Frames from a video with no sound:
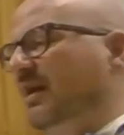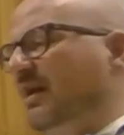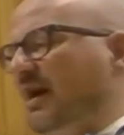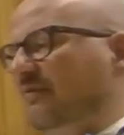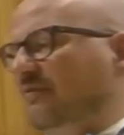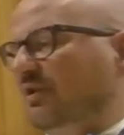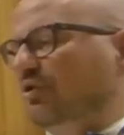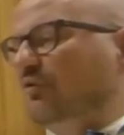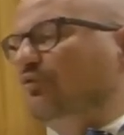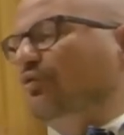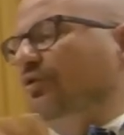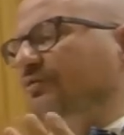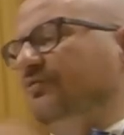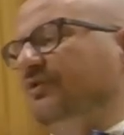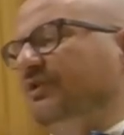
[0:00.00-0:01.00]
And then, of
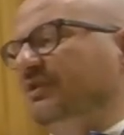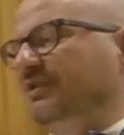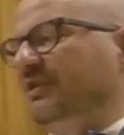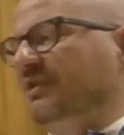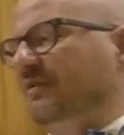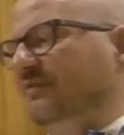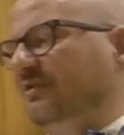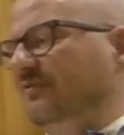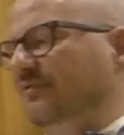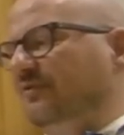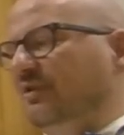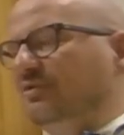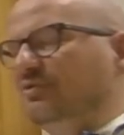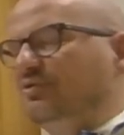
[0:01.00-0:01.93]
course, there is another thing.